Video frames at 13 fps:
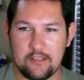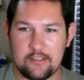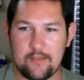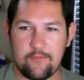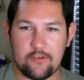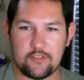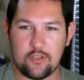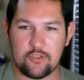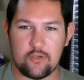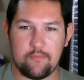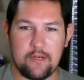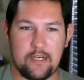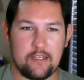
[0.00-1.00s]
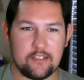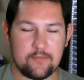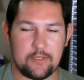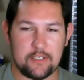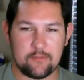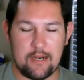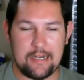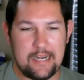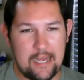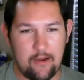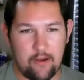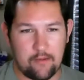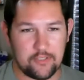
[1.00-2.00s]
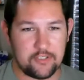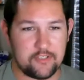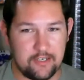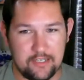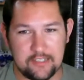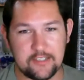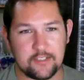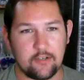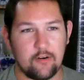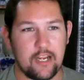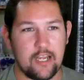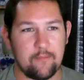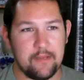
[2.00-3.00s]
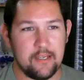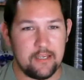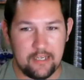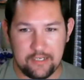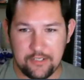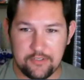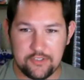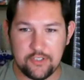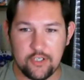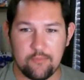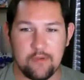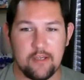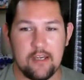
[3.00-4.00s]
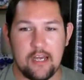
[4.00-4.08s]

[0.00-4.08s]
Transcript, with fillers: different social medias because right now I'm just on Instagram and YouTube.